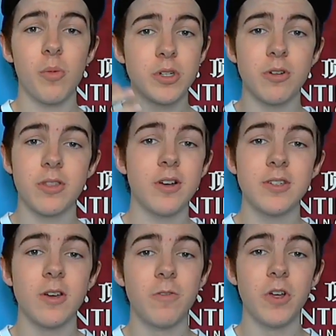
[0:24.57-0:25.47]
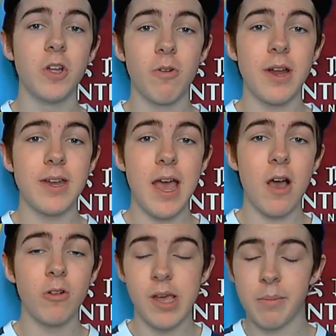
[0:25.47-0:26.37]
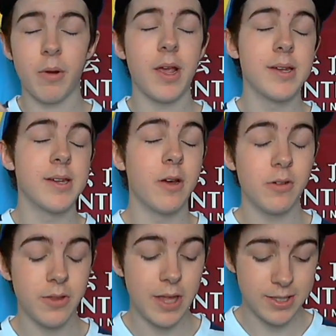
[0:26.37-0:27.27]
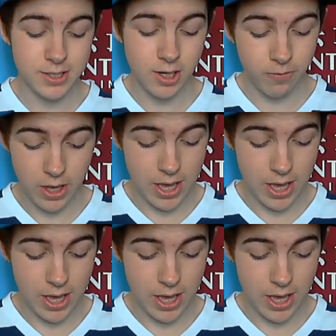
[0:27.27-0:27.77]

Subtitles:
what's your thoughts on Villa right now, Lambert in the know, and all that stuff.